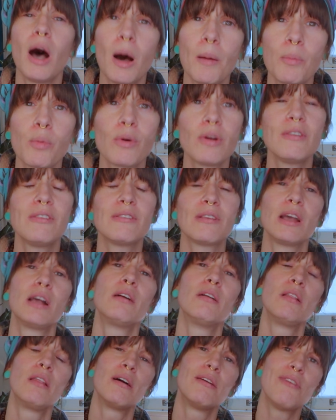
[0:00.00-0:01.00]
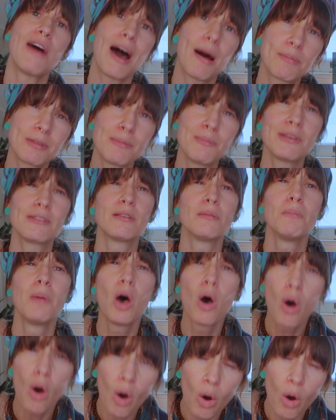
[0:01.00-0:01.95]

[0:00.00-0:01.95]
upward cycle of optimism,